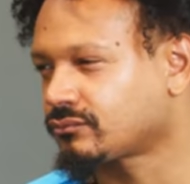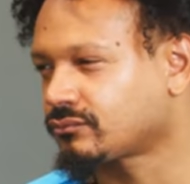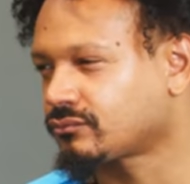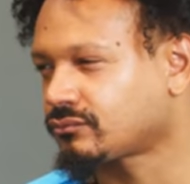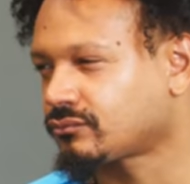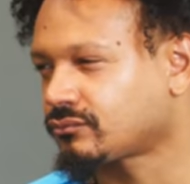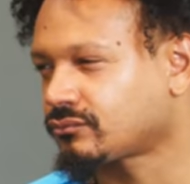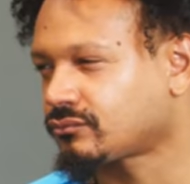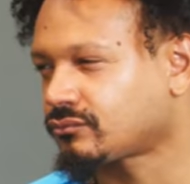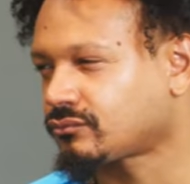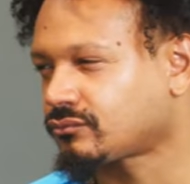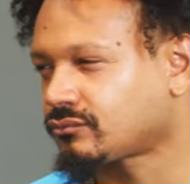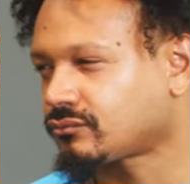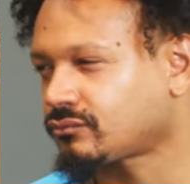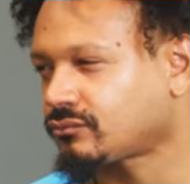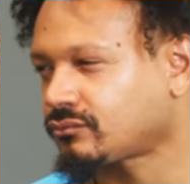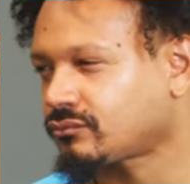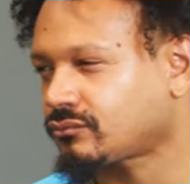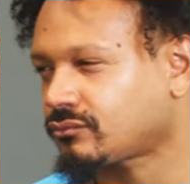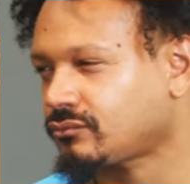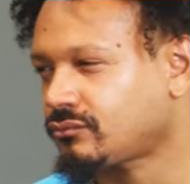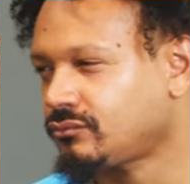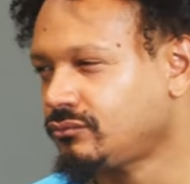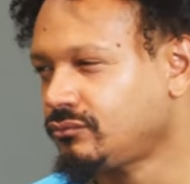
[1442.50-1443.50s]

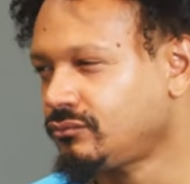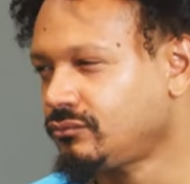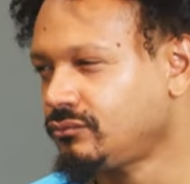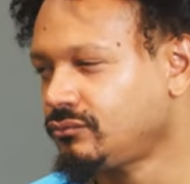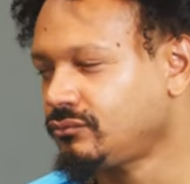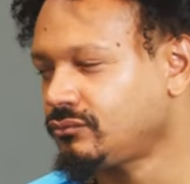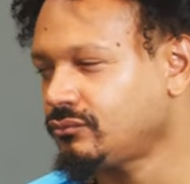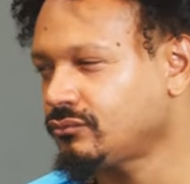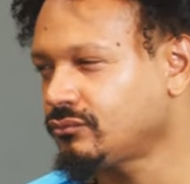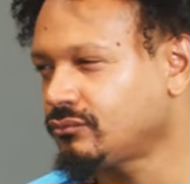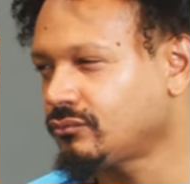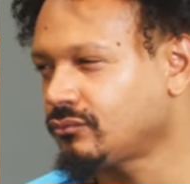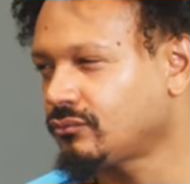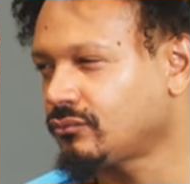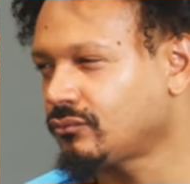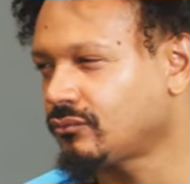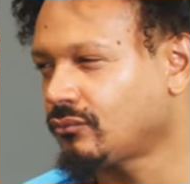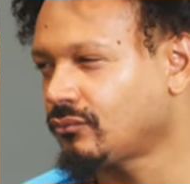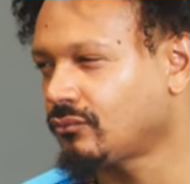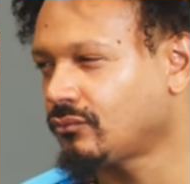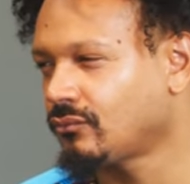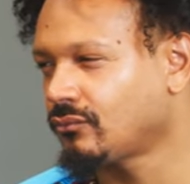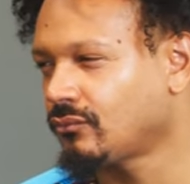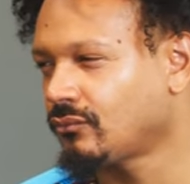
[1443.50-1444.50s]

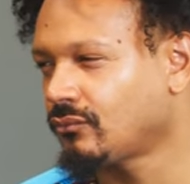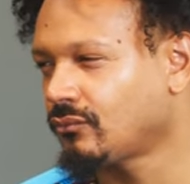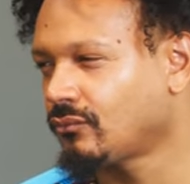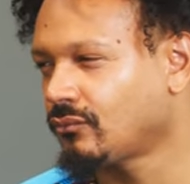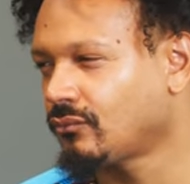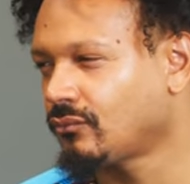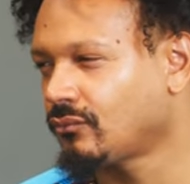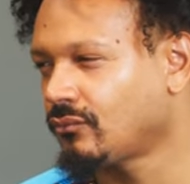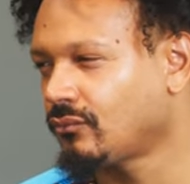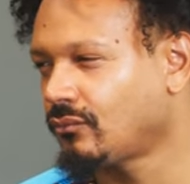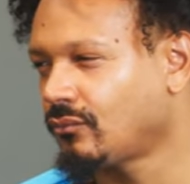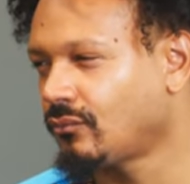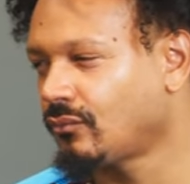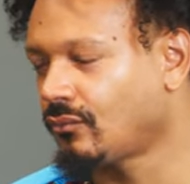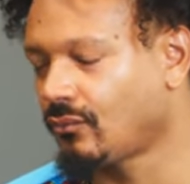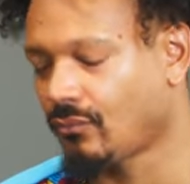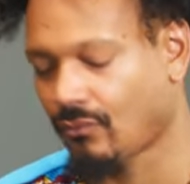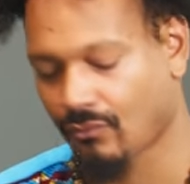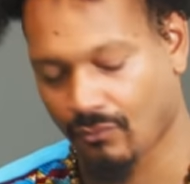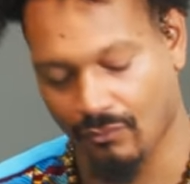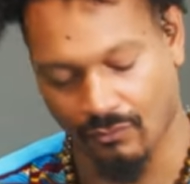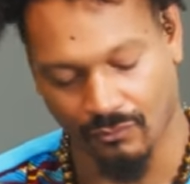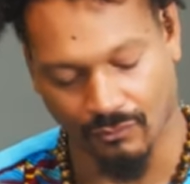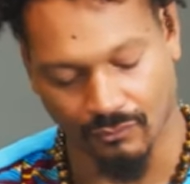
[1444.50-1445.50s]

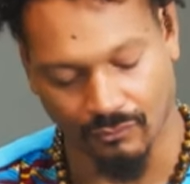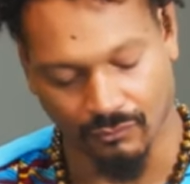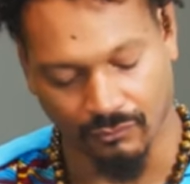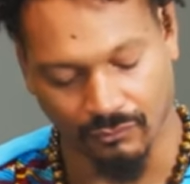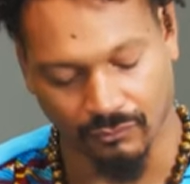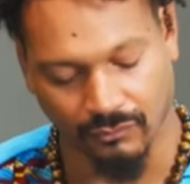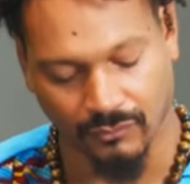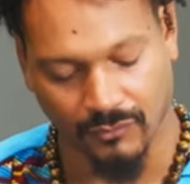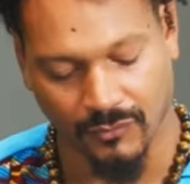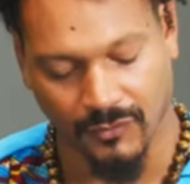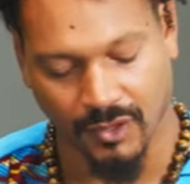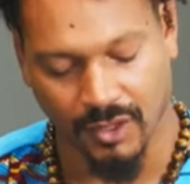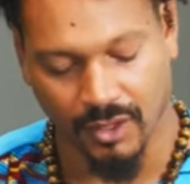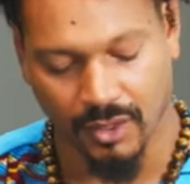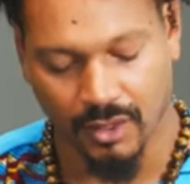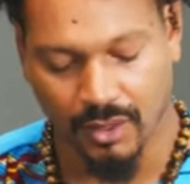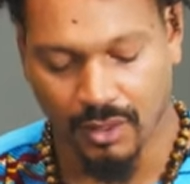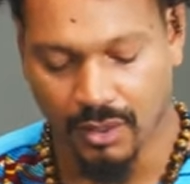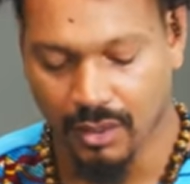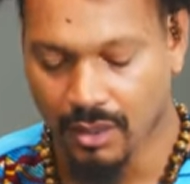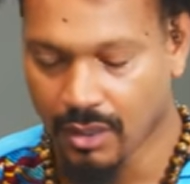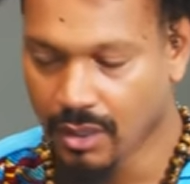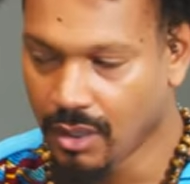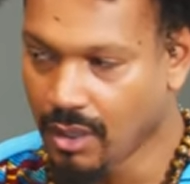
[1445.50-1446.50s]

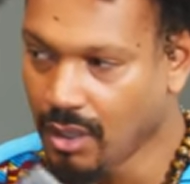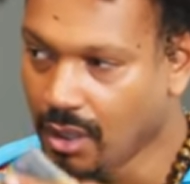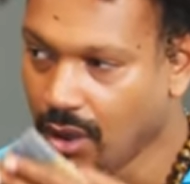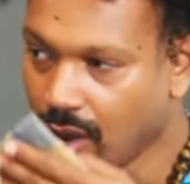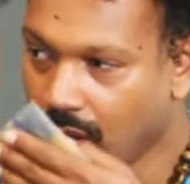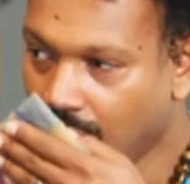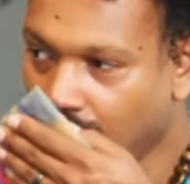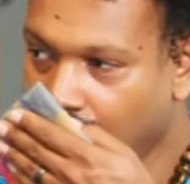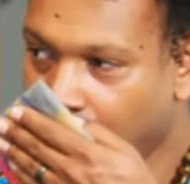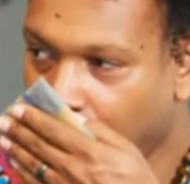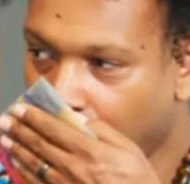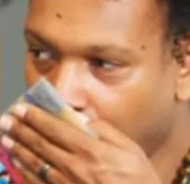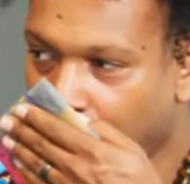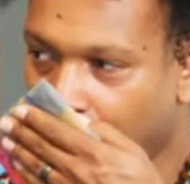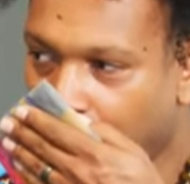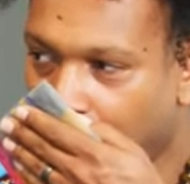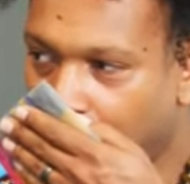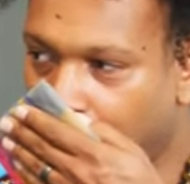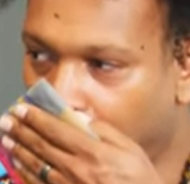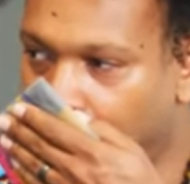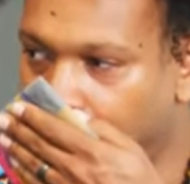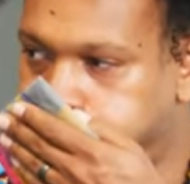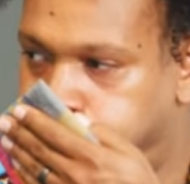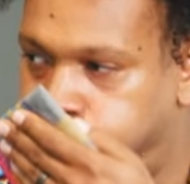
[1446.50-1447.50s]

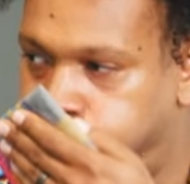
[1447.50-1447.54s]
No words are spoken by the person on screen.